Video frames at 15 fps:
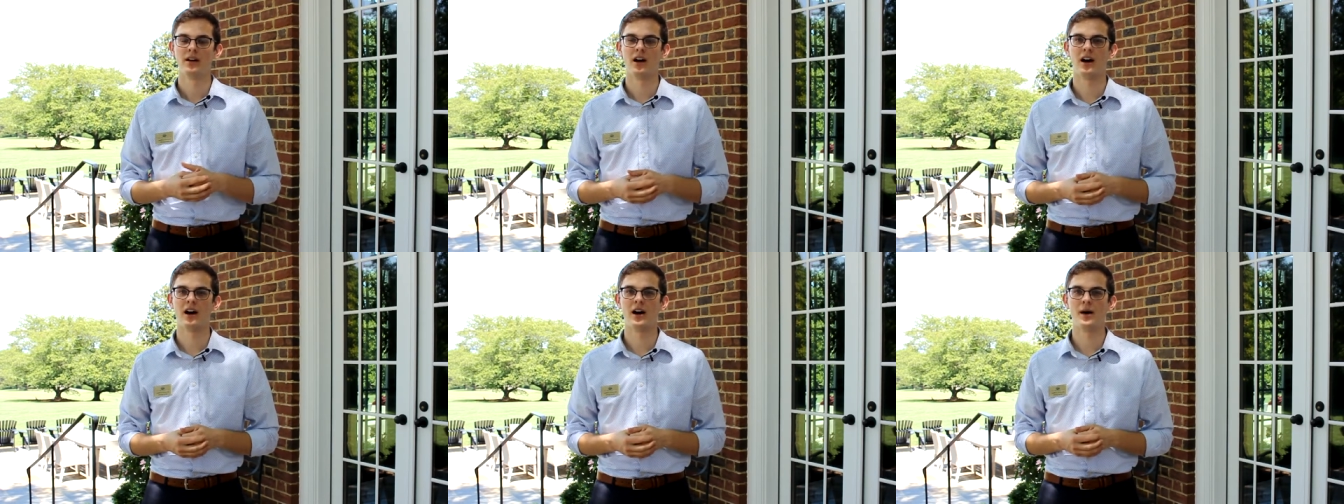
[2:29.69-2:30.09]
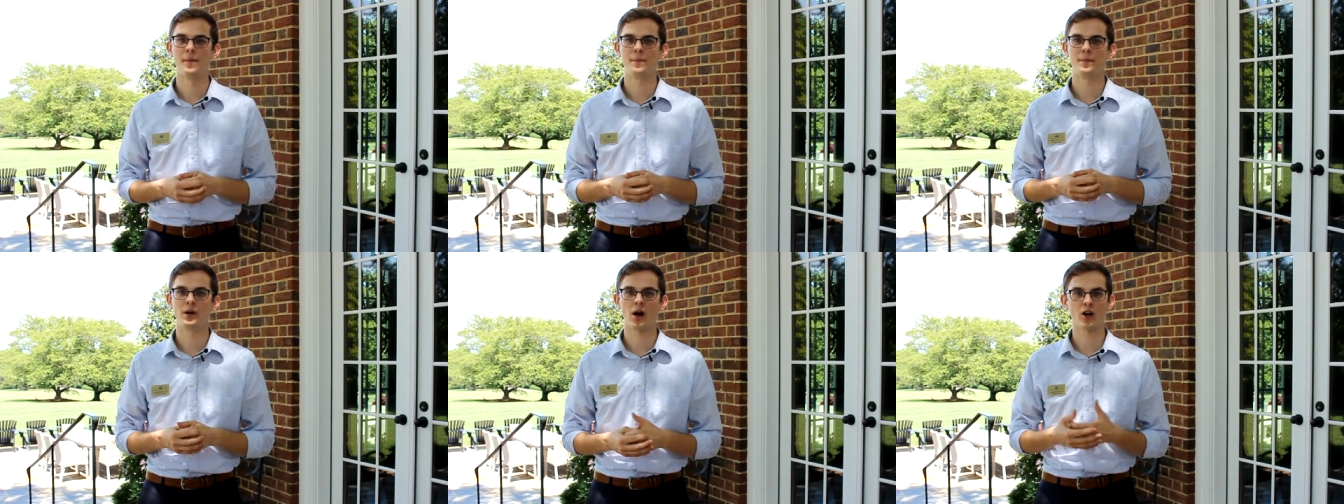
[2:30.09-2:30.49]

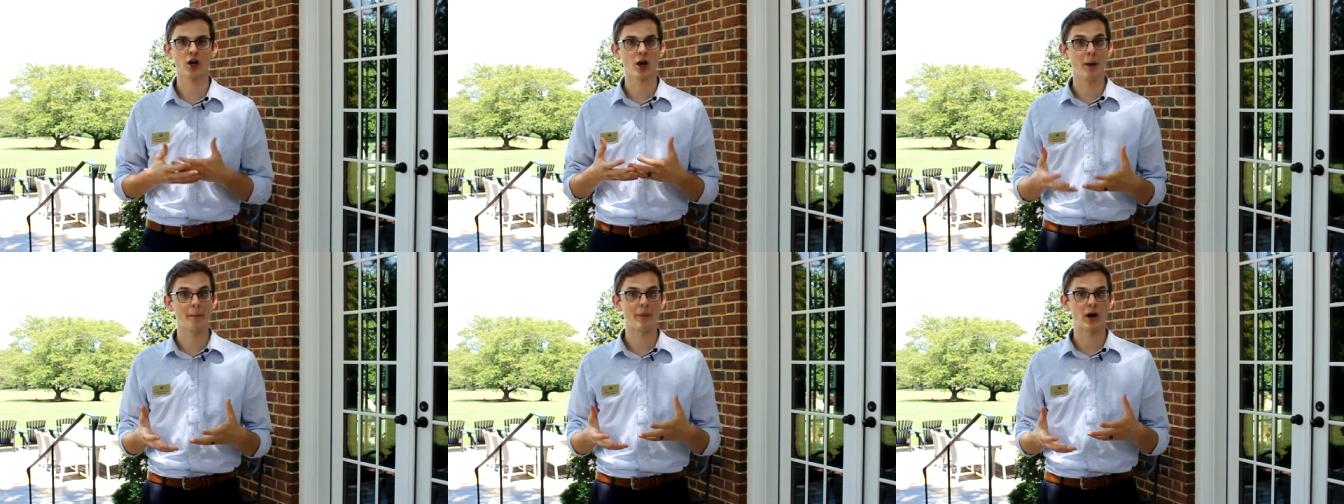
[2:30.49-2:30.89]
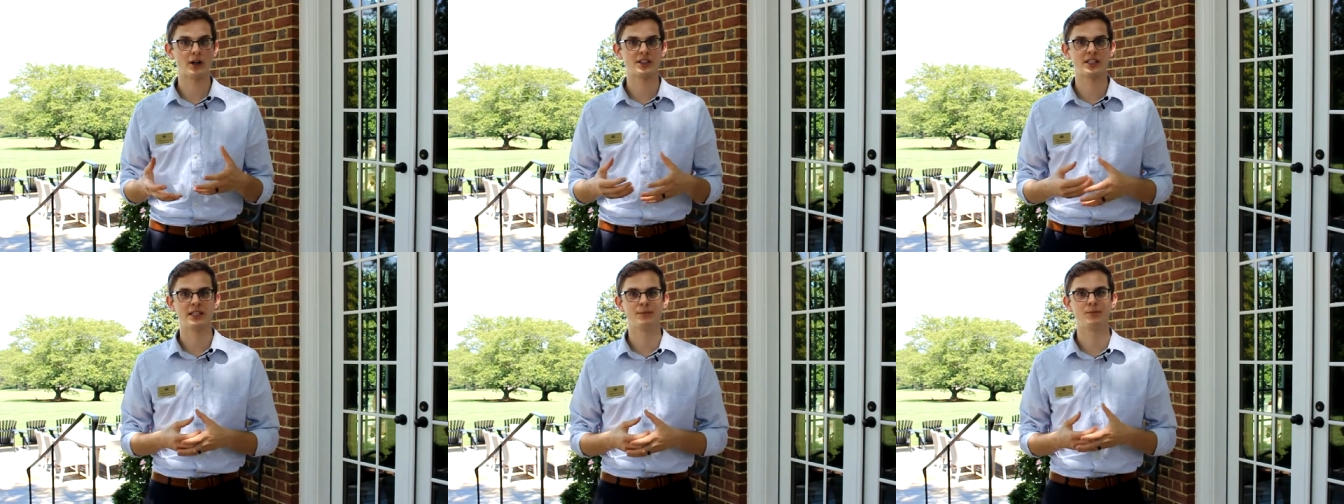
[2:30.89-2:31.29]
Our current bar
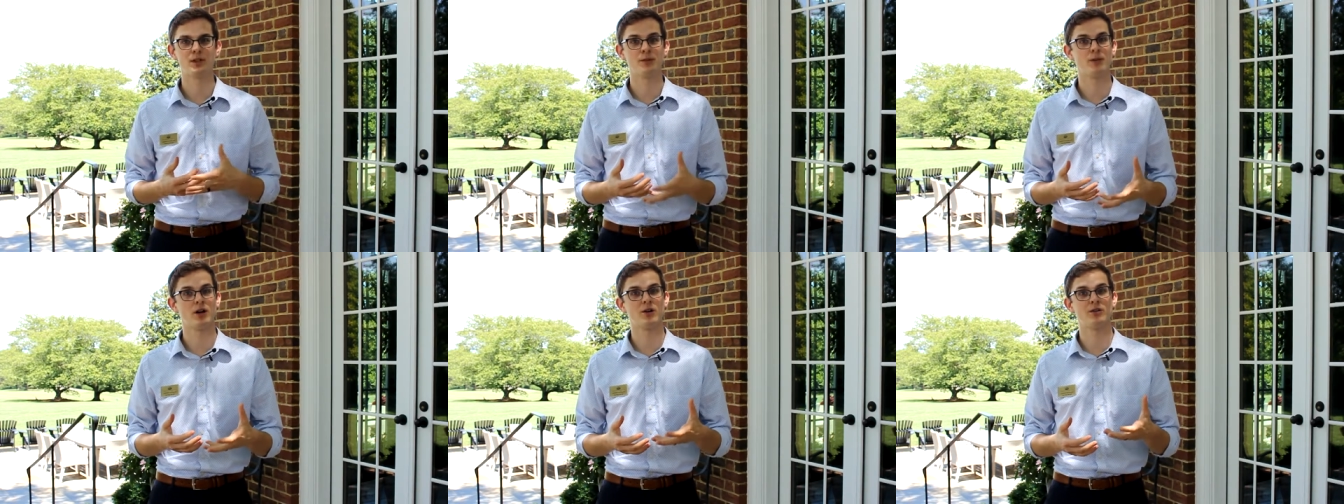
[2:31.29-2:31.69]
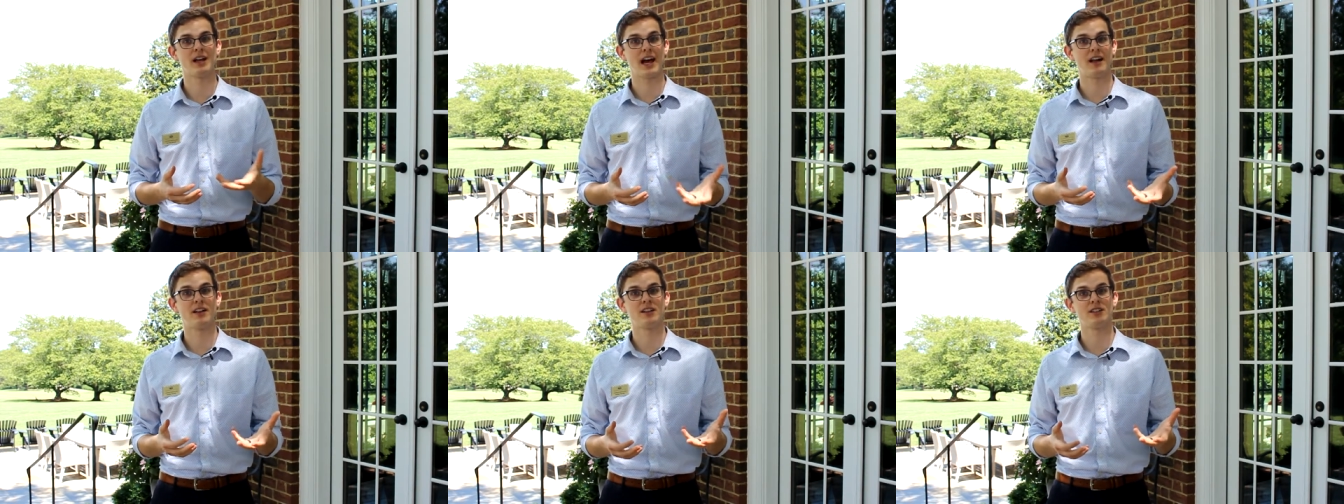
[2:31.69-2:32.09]
team, Gamone,
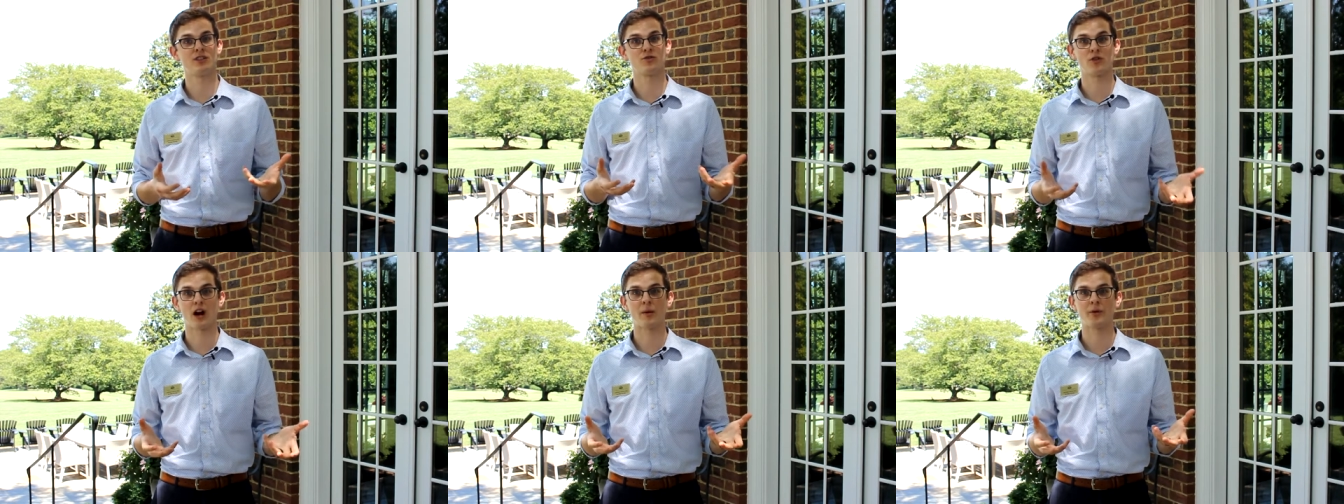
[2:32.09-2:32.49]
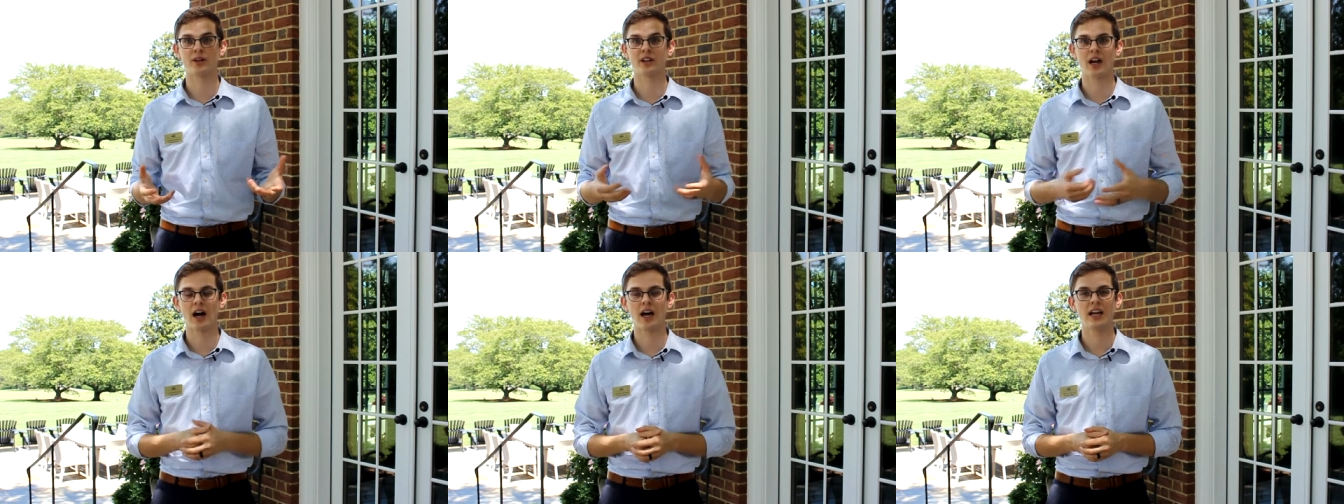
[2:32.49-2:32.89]
Alan, and Robert
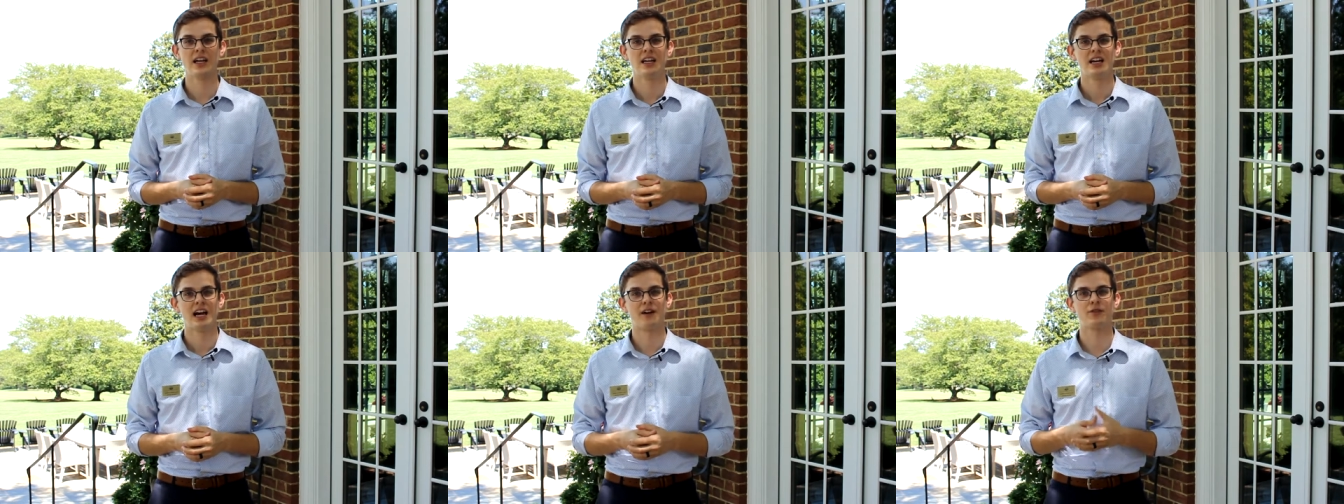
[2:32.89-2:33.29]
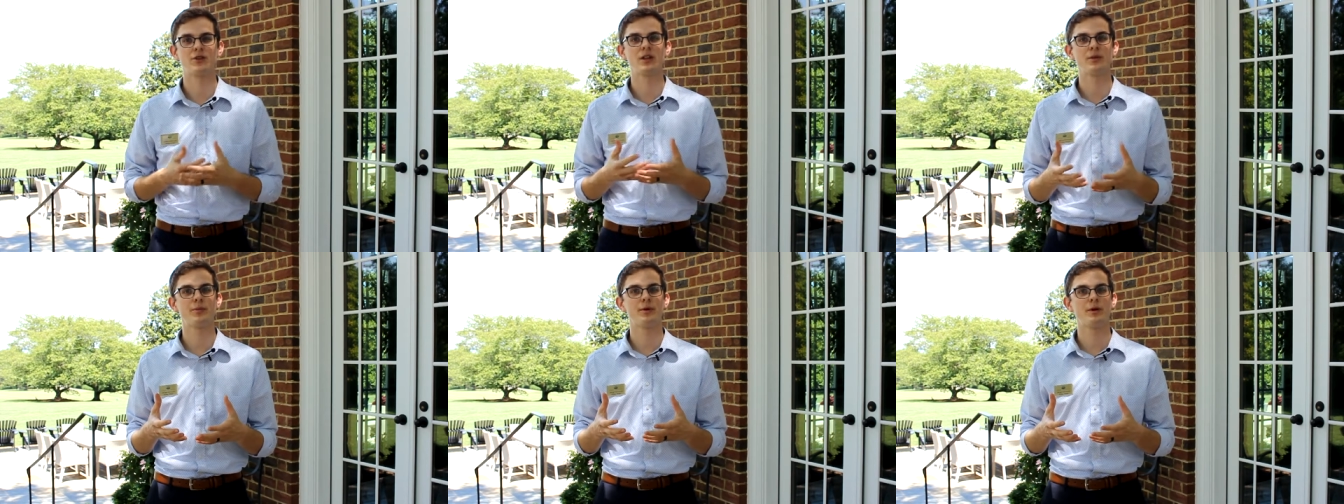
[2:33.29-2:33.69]
and I, have
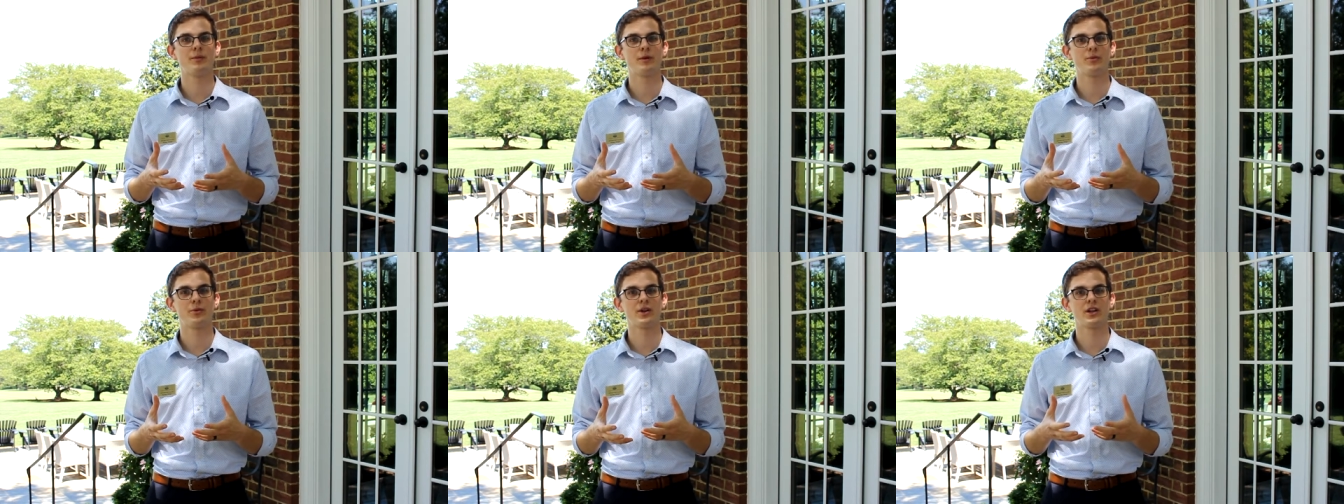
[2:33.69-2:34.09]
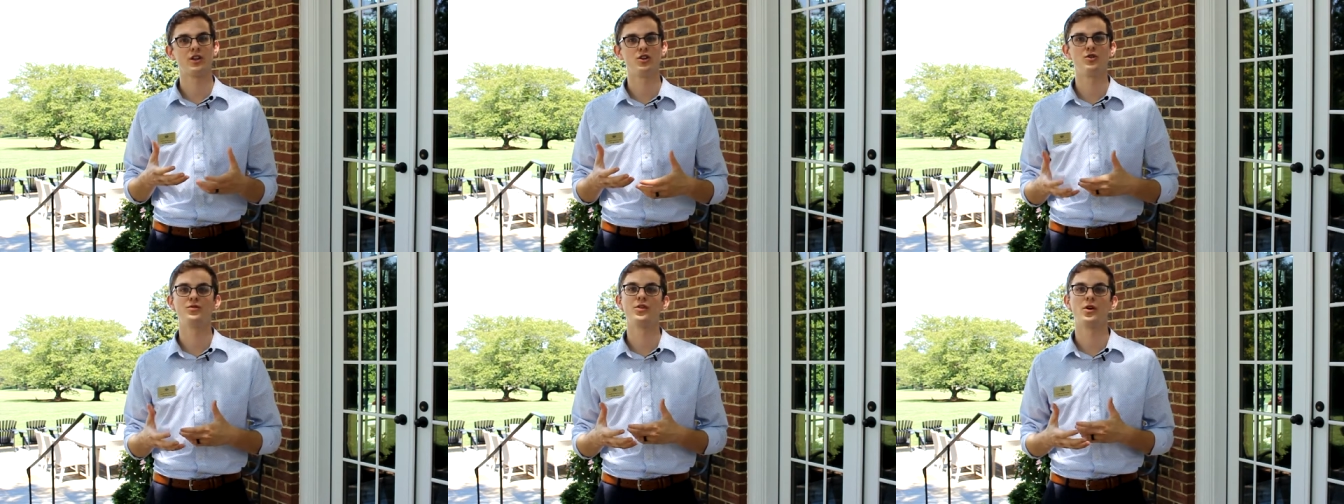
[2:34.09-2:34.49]
really been putting a
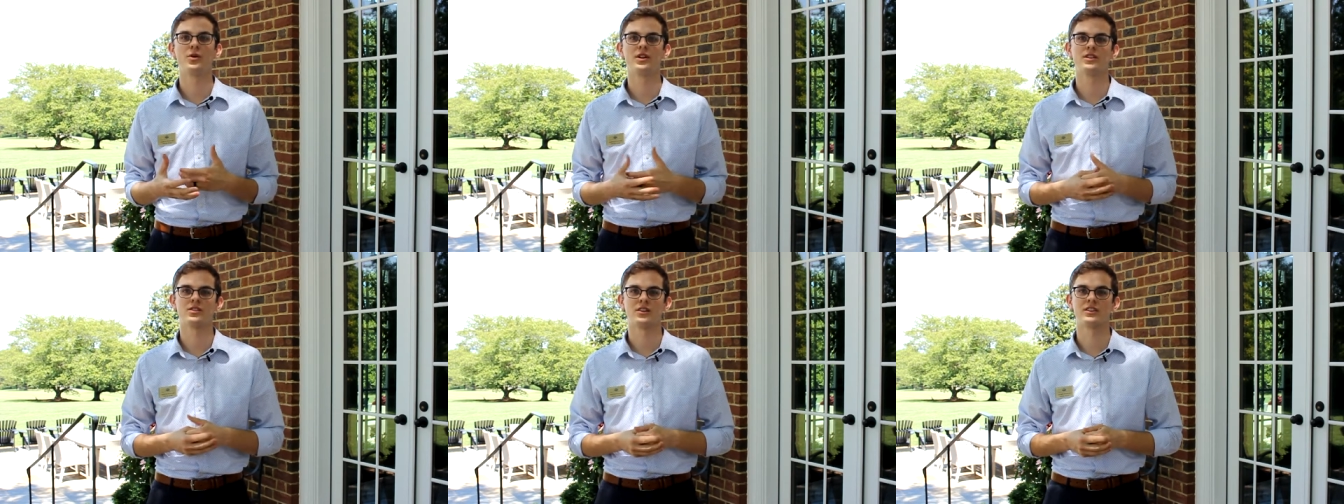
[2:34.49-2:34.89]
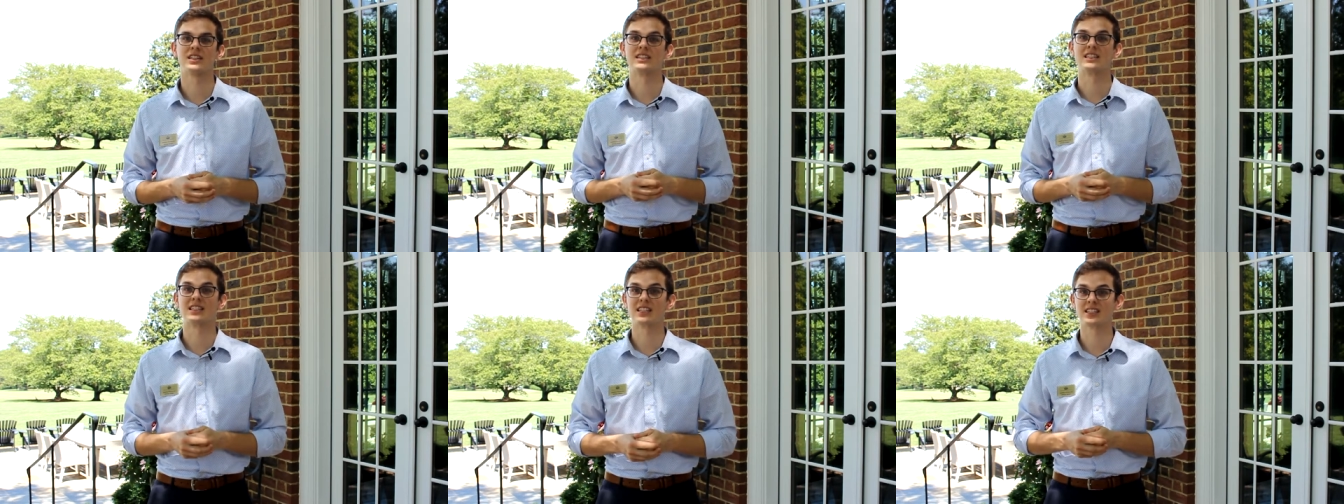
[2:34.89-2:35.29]
new focus on
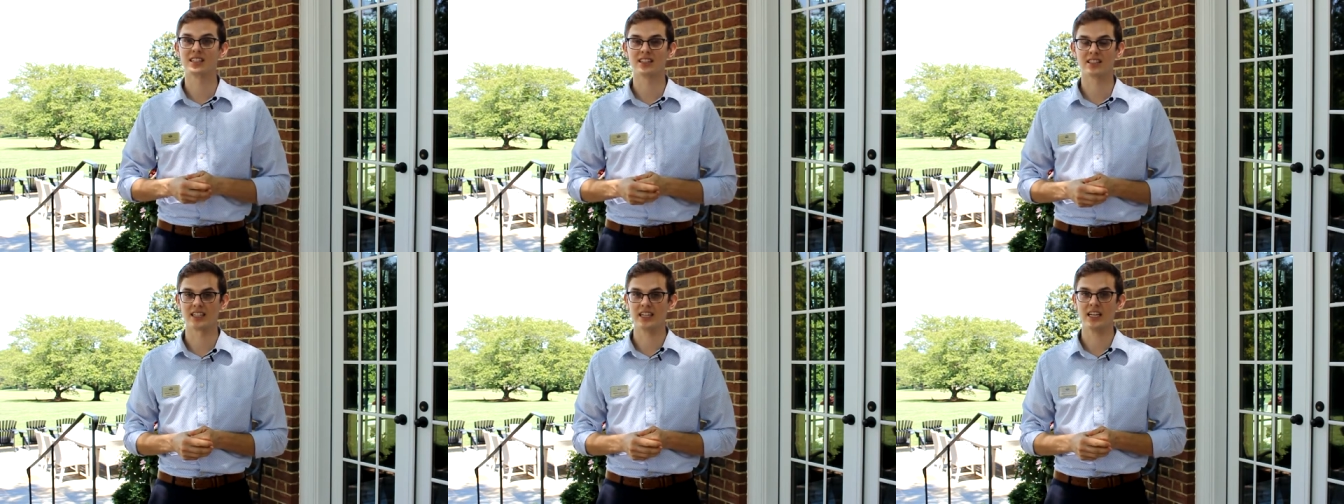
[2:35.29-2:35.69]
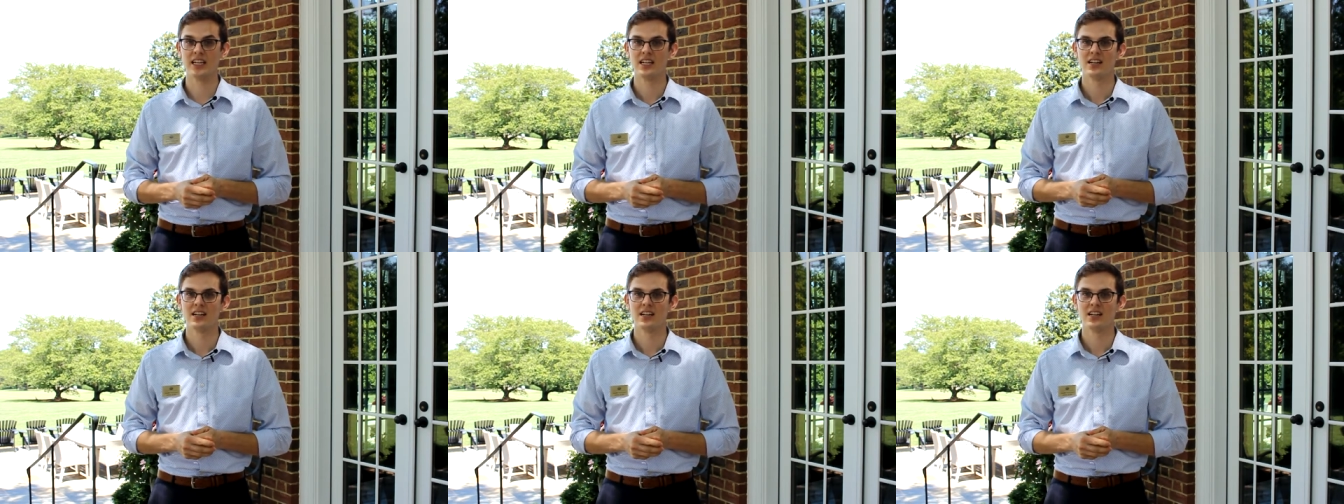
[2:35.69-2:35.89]
consistency.